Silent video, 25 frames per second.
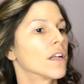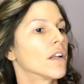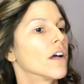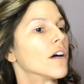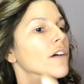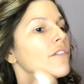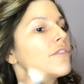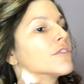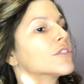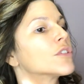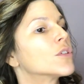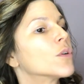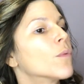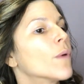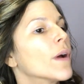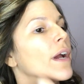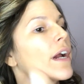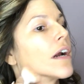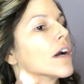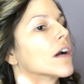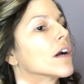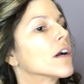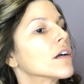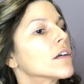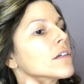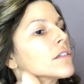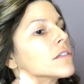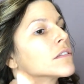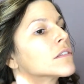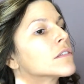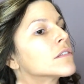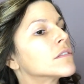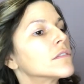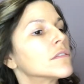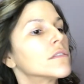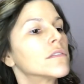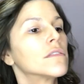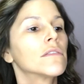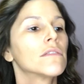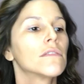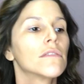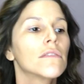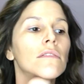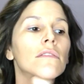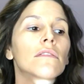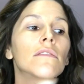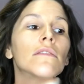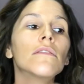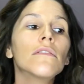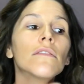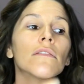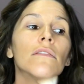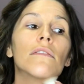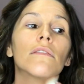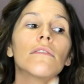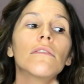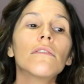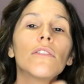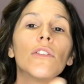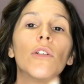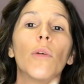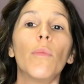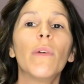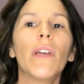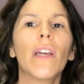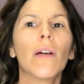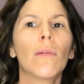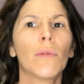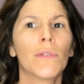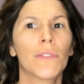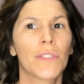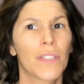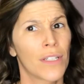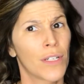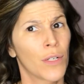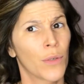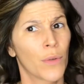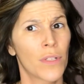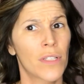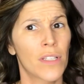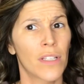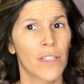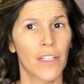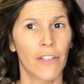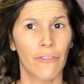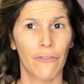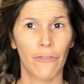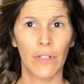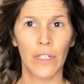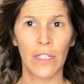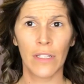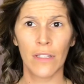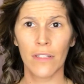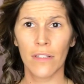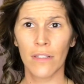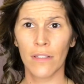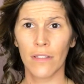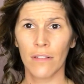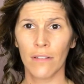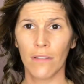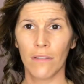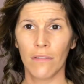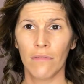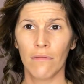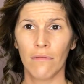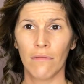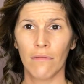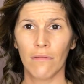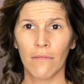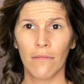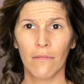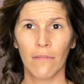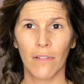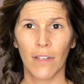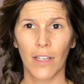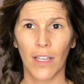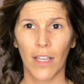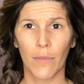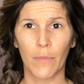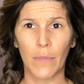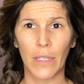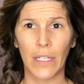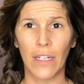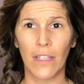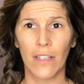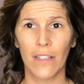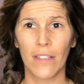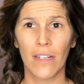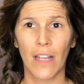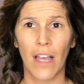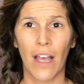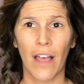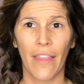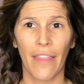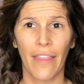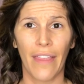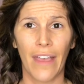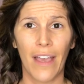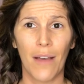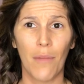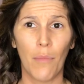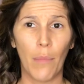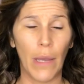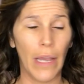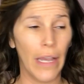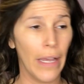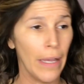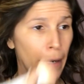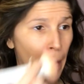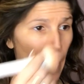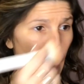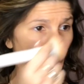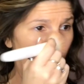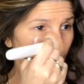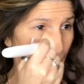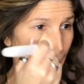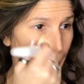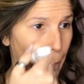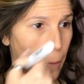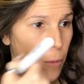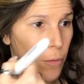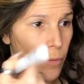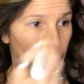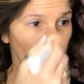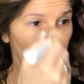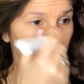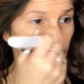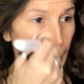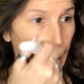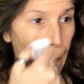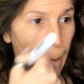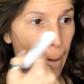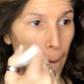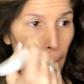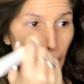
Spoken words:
enough to where you'll be able to notice a difference. I mean, it's not that bad, I don't think.